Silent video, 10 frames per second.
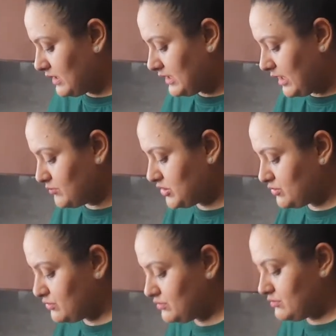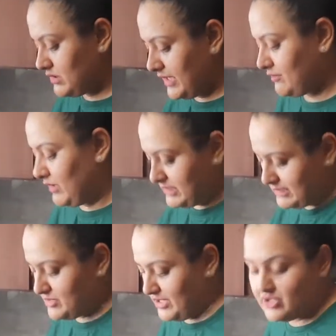comes to once
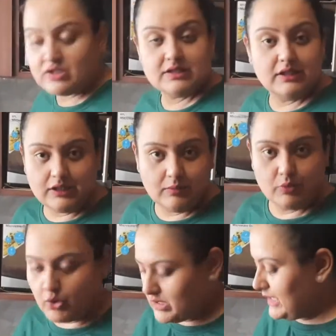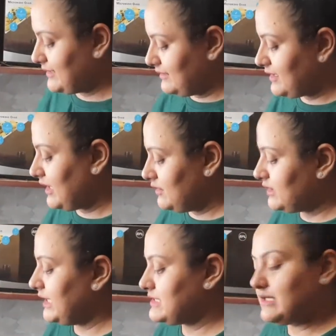it changes a little more, like the color
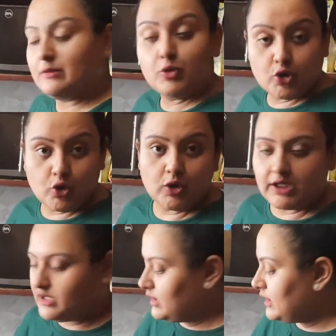gets a little more golden,